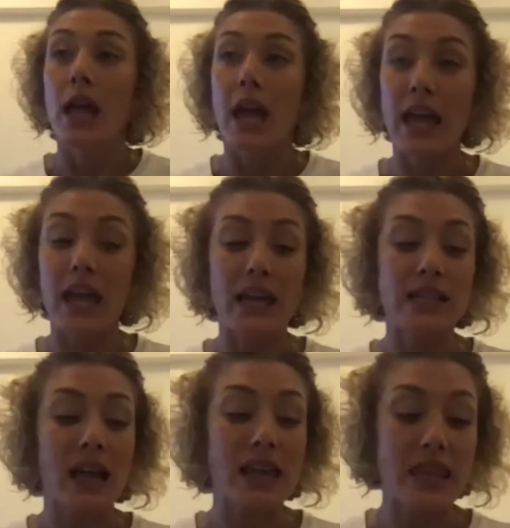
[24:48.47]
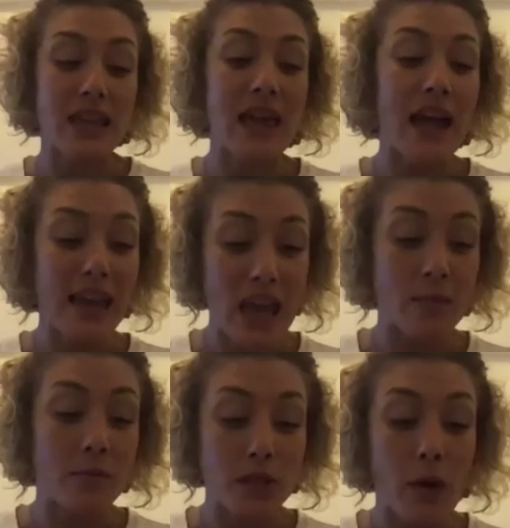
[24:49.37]
And I think that game,
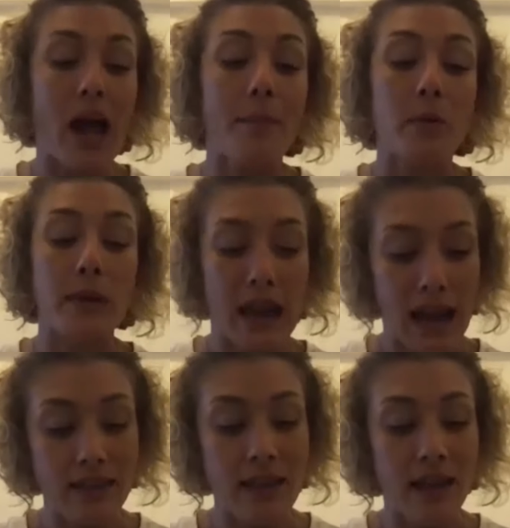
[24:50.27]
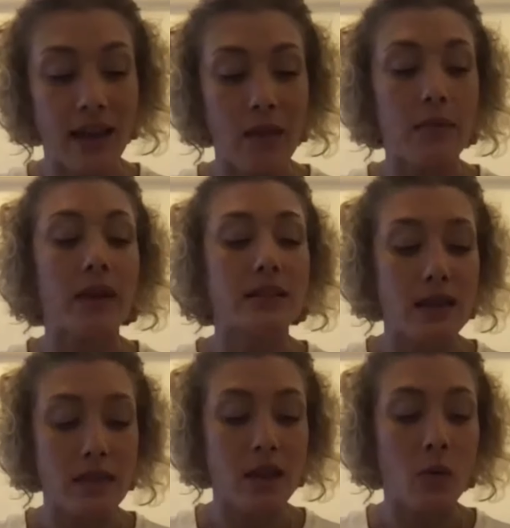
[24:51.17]
I'm so happy we had that game, because I
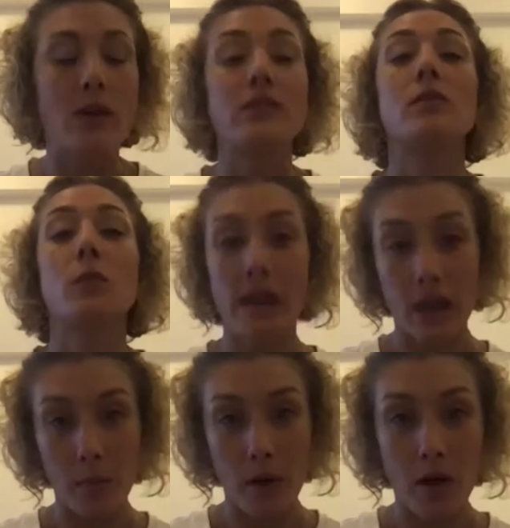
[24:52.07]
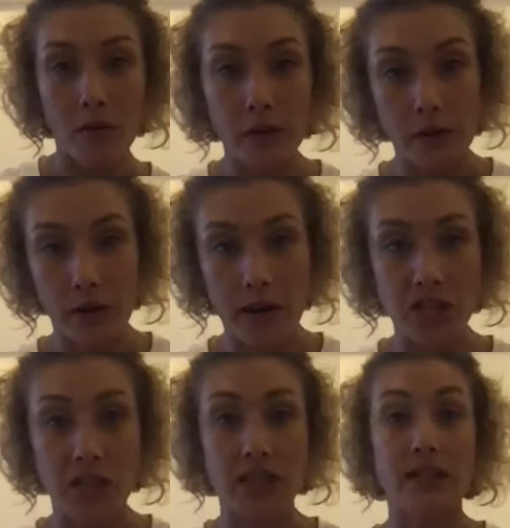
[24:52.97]
think it was the wake-up call for
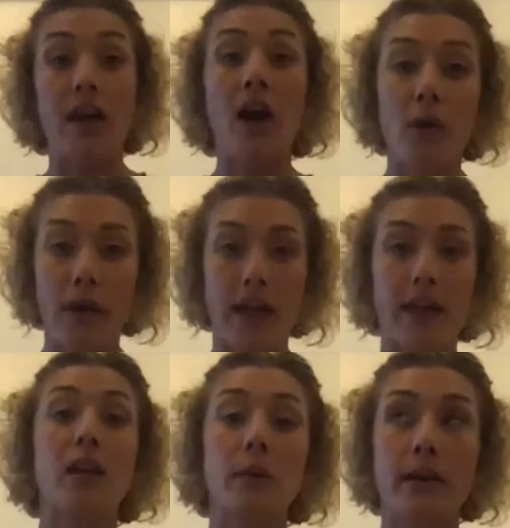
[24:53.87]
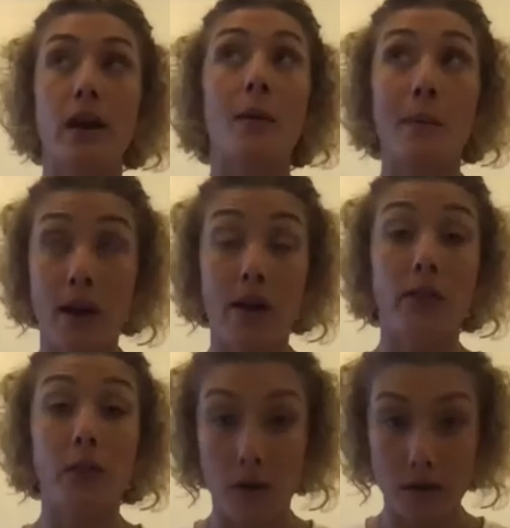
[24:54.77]
Croatia to say, okay, here we are. We are at
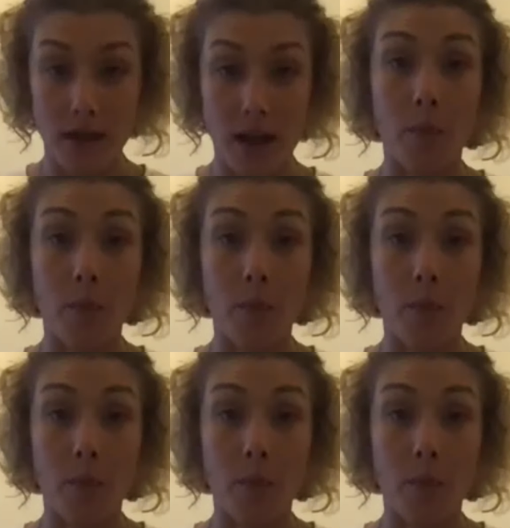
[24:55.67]
the World Cup.